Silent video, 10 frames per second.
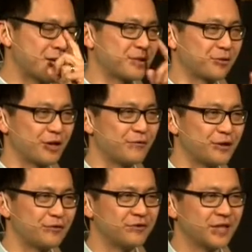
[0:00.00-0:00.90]
chapter 3,
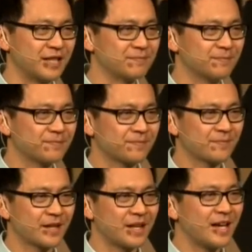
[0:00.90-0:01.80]
verse 15?
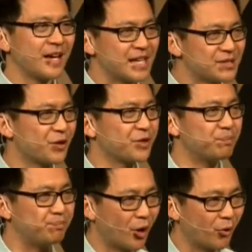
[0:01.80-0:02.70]
He's got the
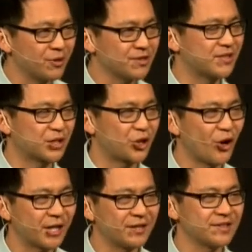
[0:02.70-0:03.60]
boldness, the
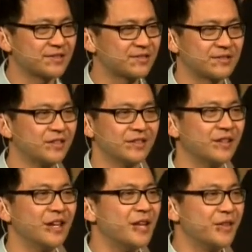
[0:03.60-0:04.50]
cockiness,
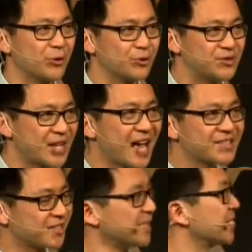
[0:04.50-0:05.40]
the
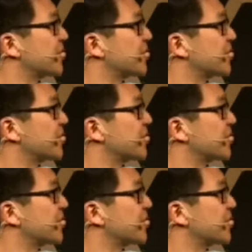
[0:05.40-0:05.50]
audacity to